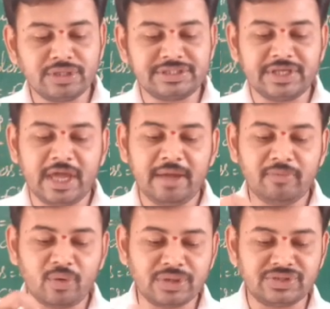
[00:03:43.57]
the
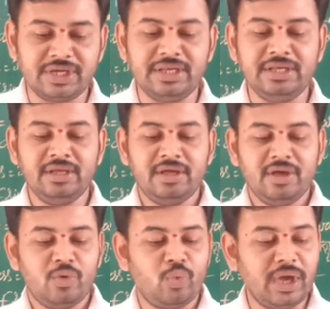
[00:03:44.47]
same
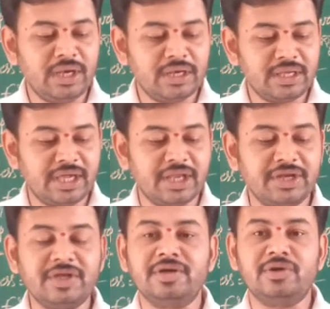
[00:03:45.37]
question when he
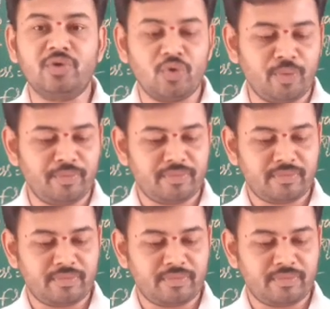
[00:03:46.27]
returned home.